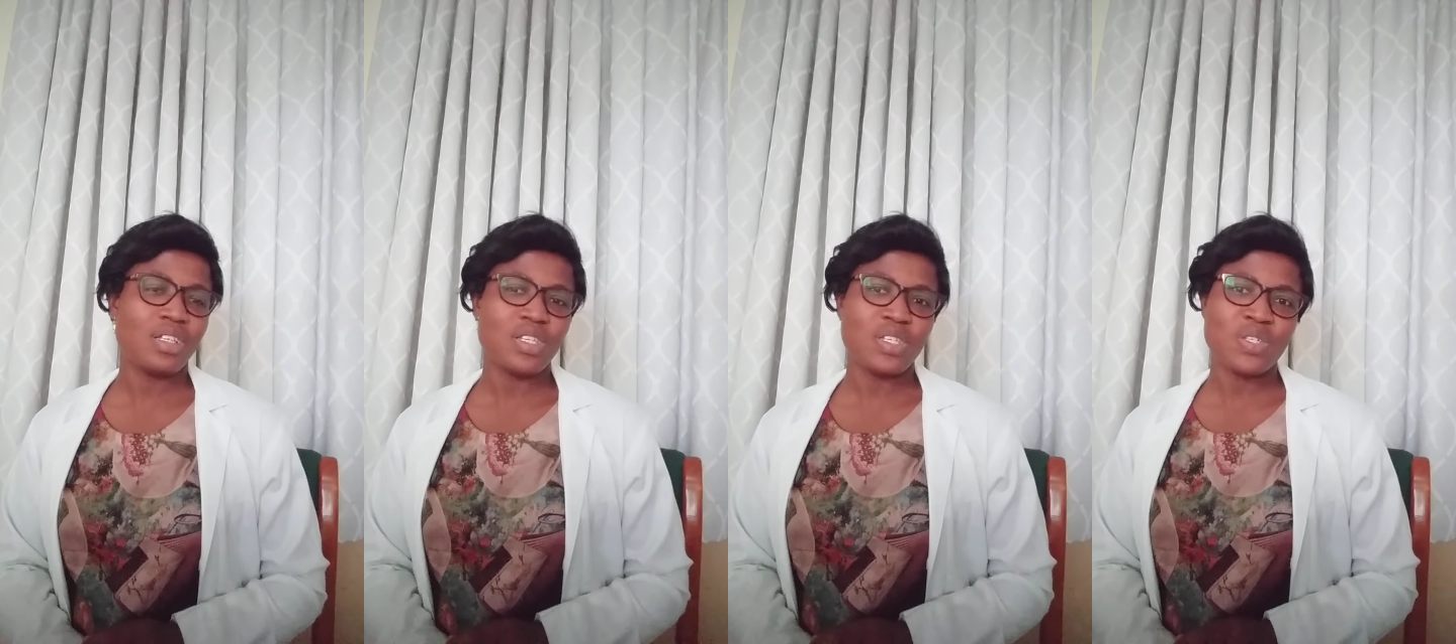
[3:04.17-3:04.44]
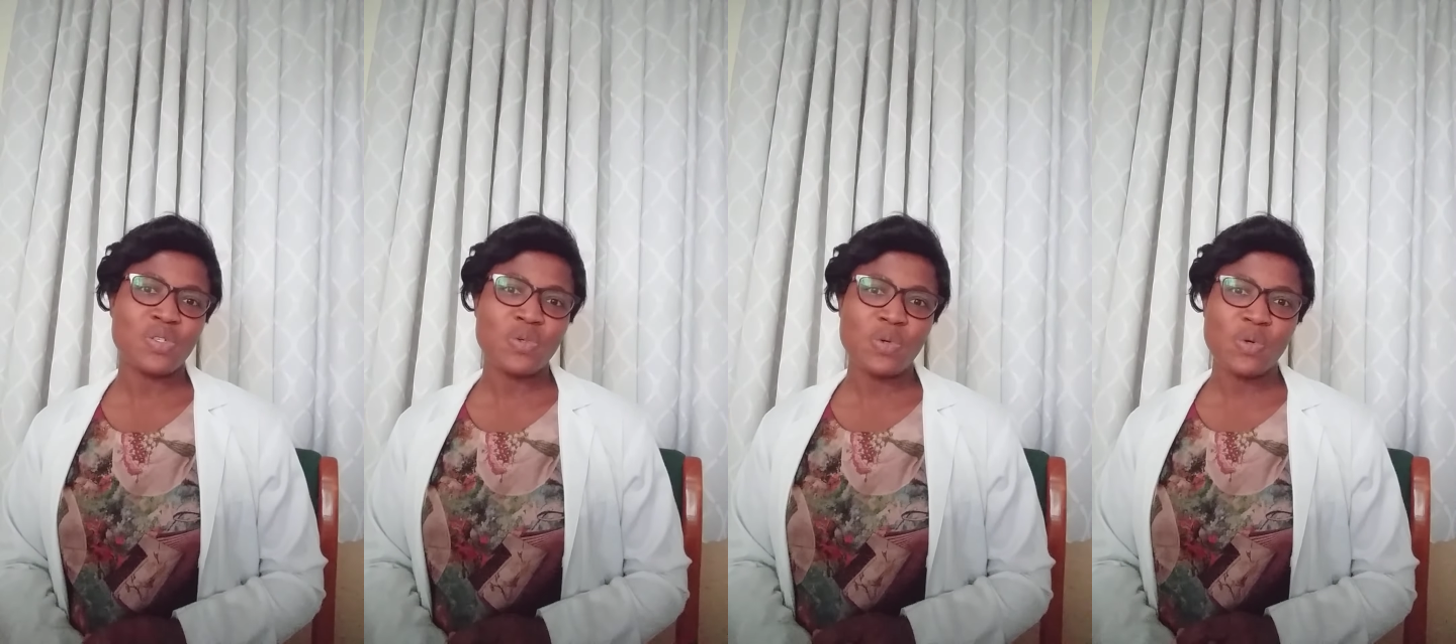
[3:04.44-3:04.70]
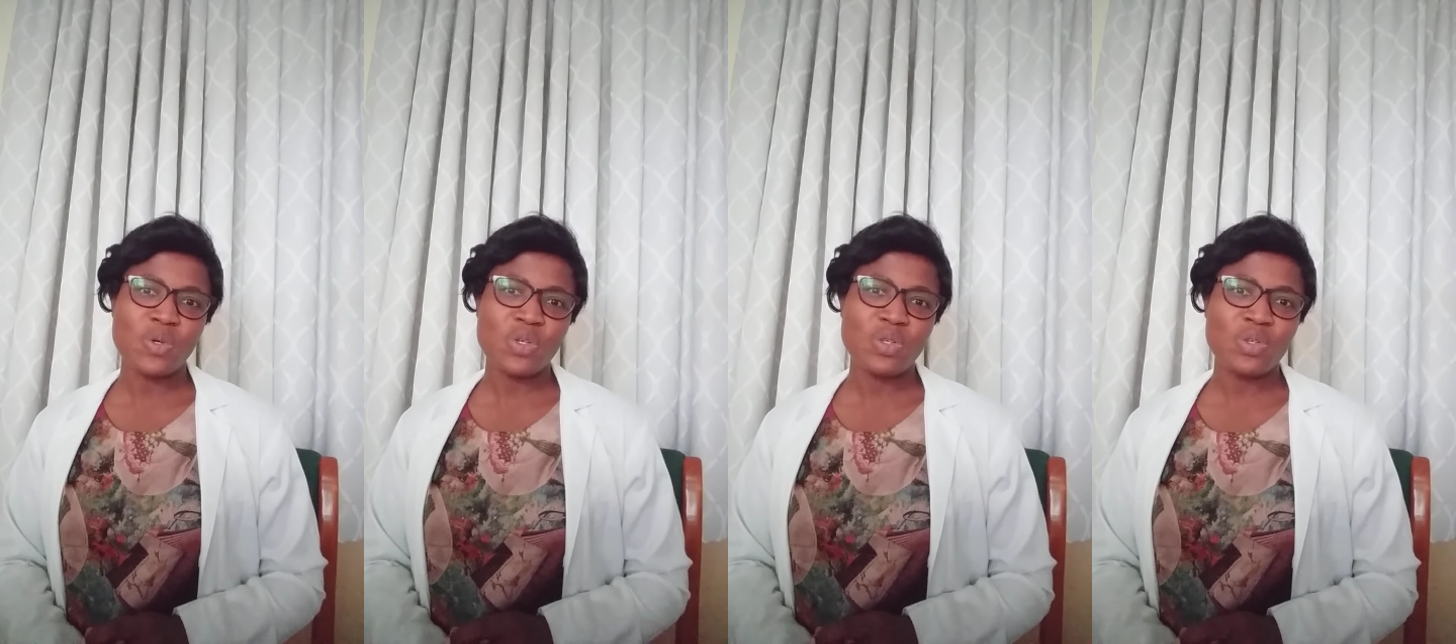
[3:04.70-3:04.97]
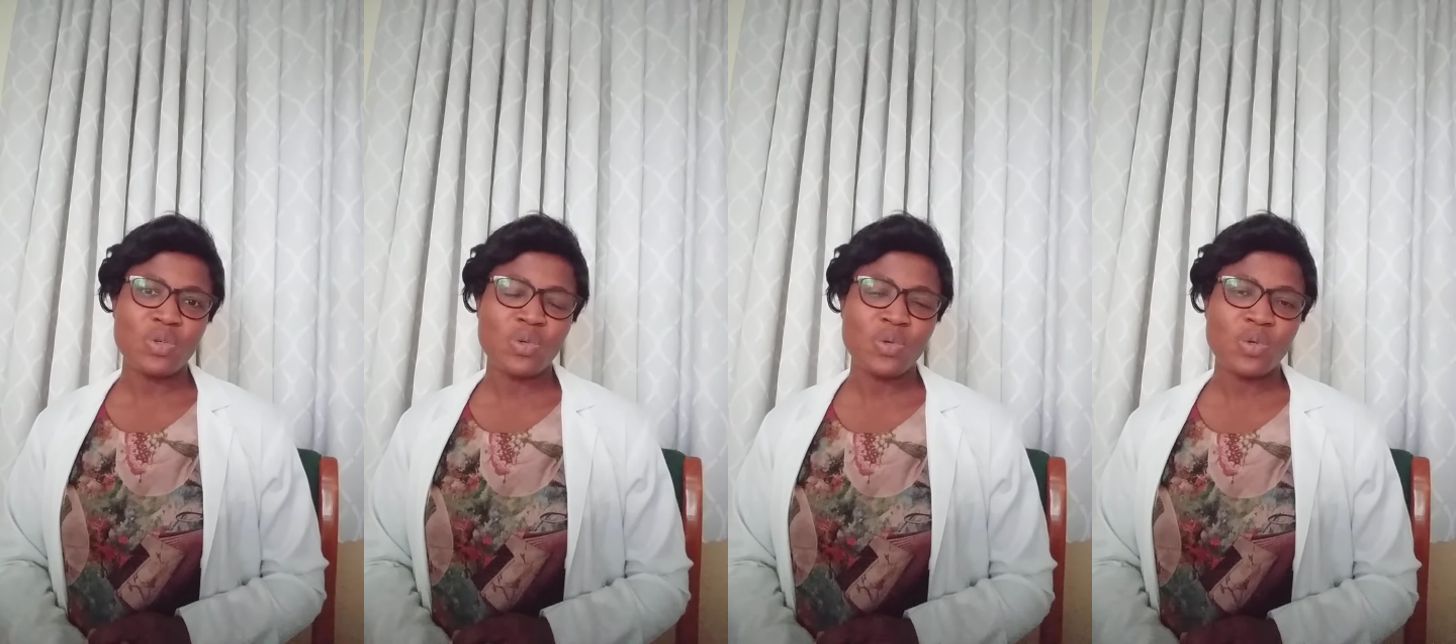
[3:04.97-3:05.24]

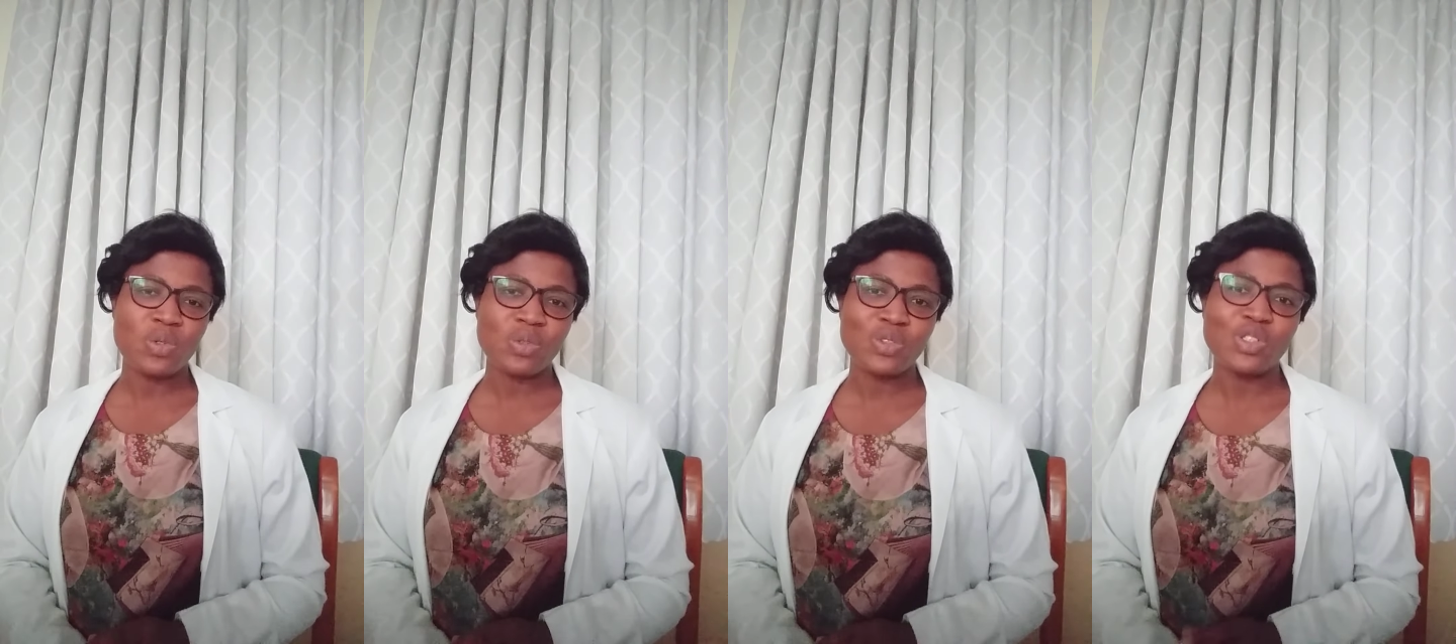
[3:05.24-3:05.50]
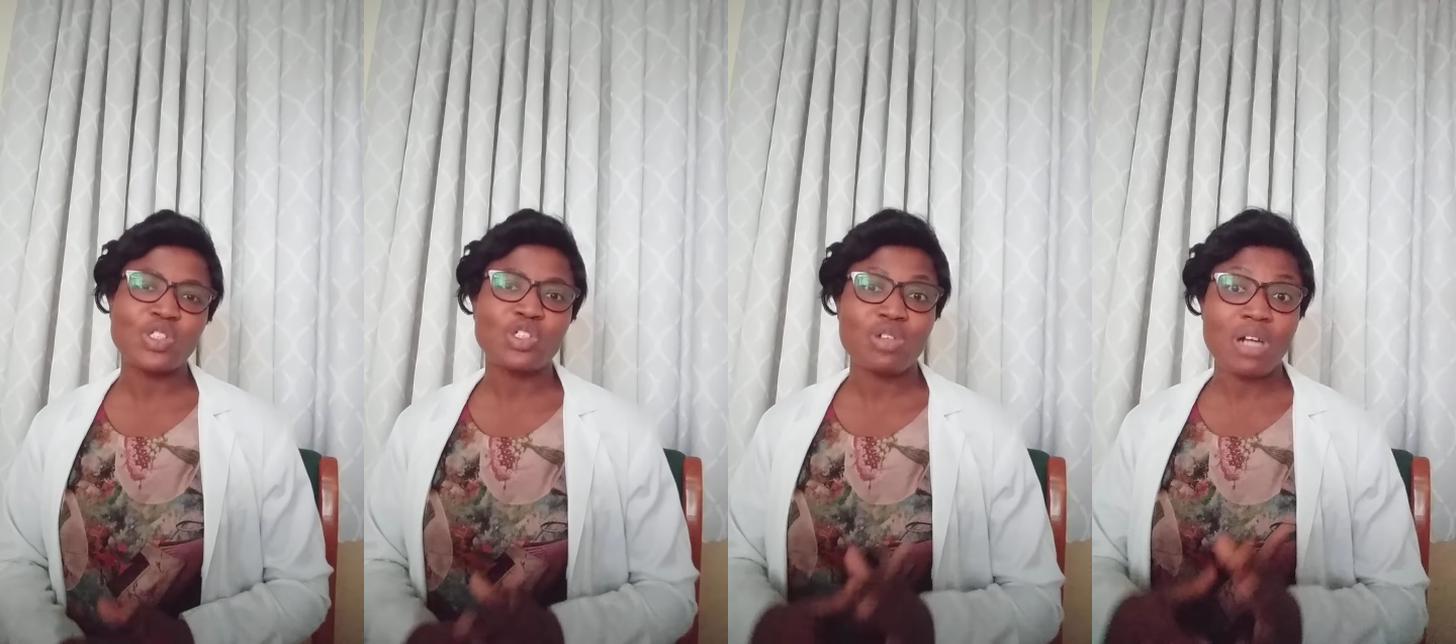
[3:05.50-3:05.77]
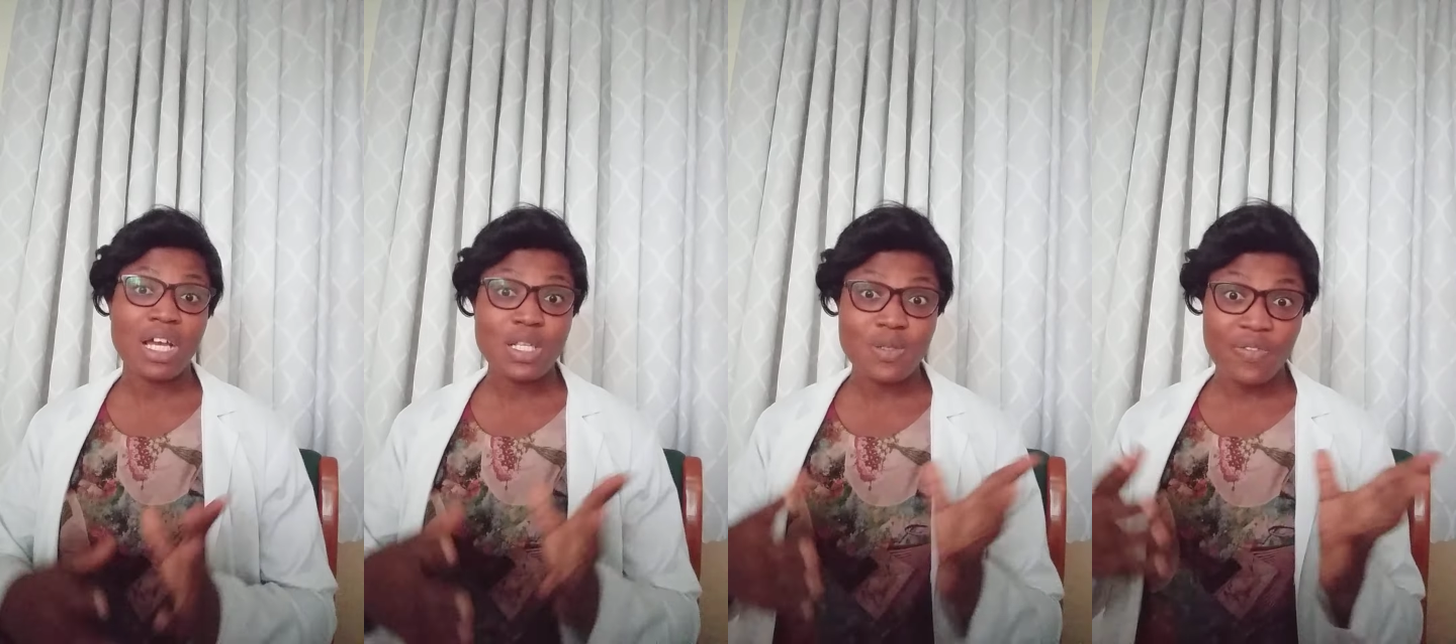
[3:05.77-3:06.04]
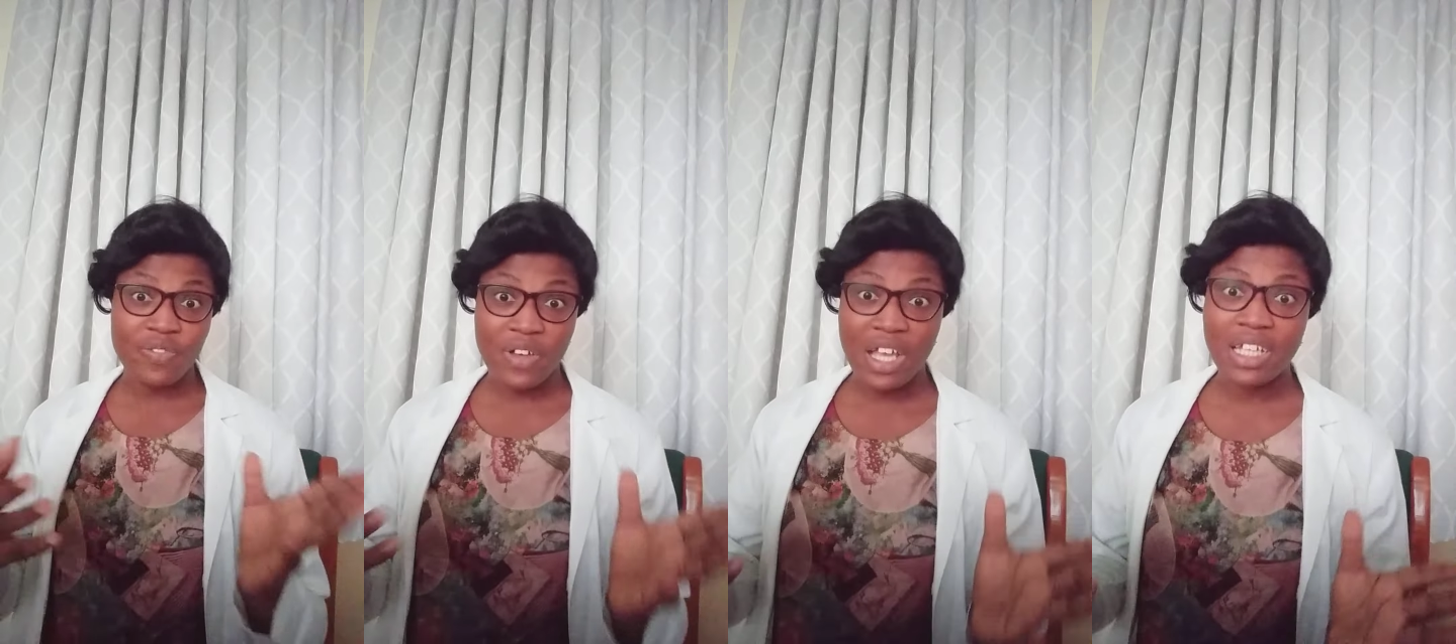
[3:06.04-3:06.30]
you try to
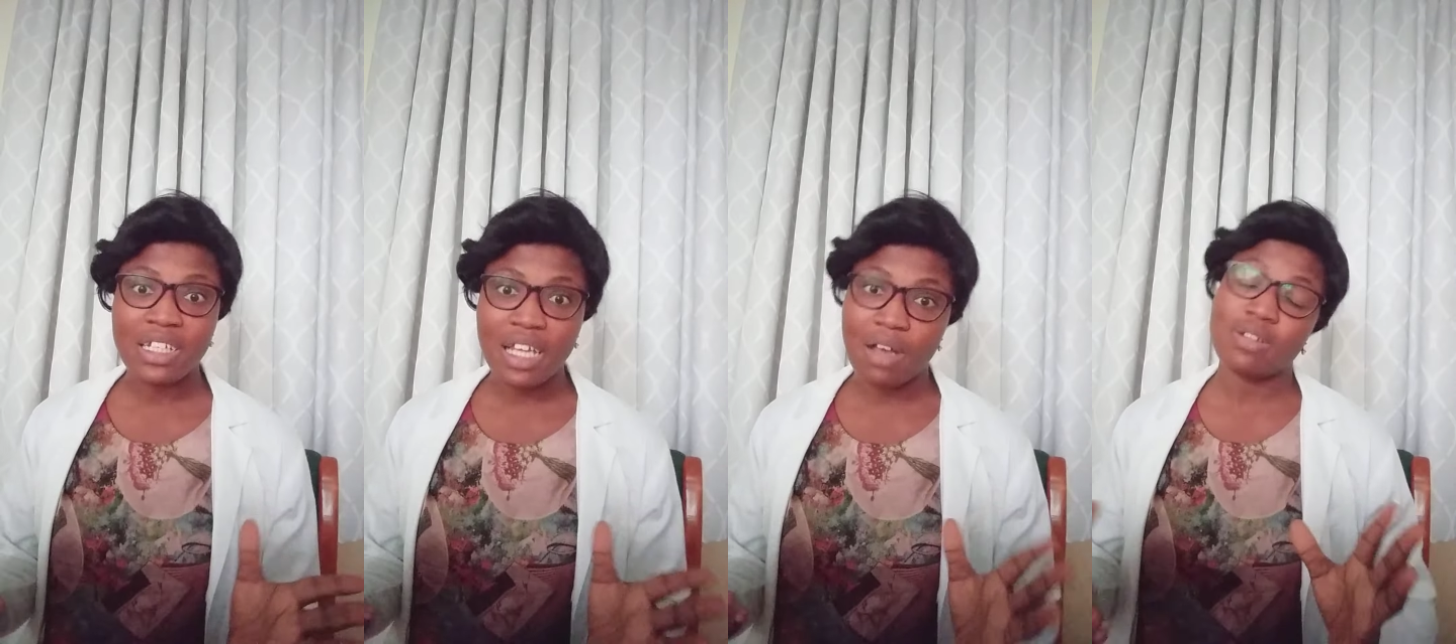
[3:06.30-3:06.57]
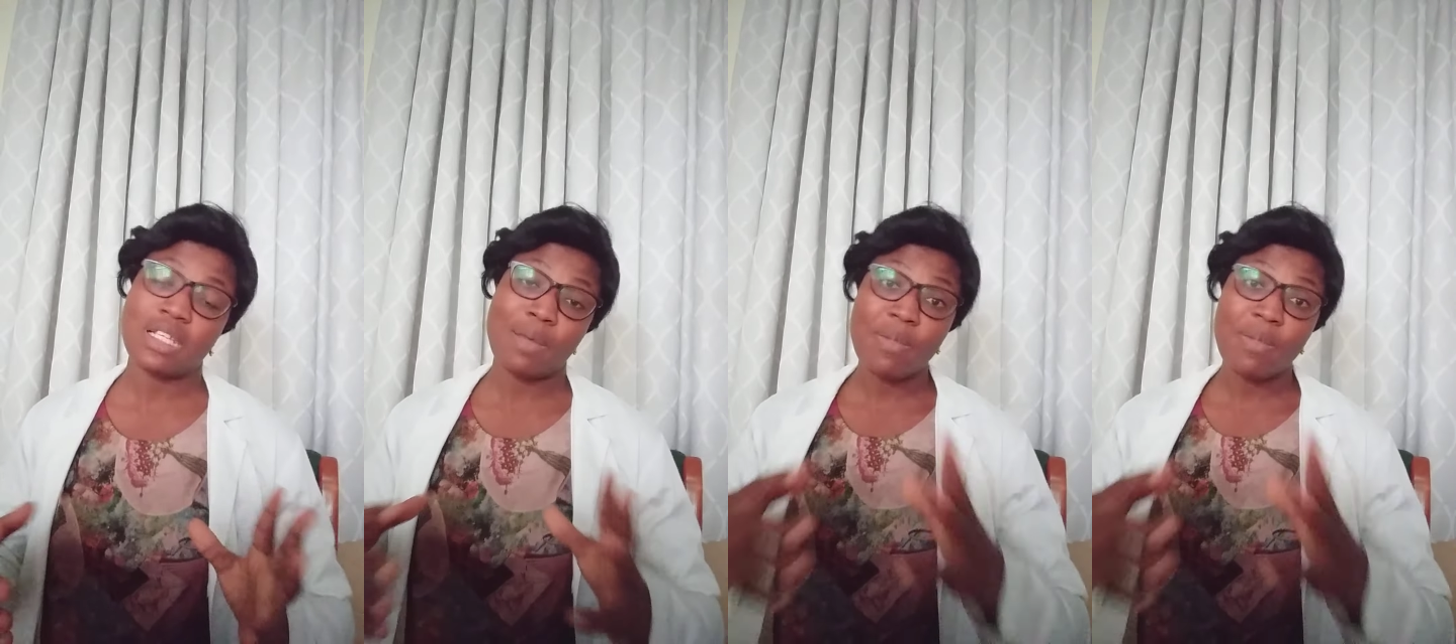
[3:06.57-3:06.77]
find out,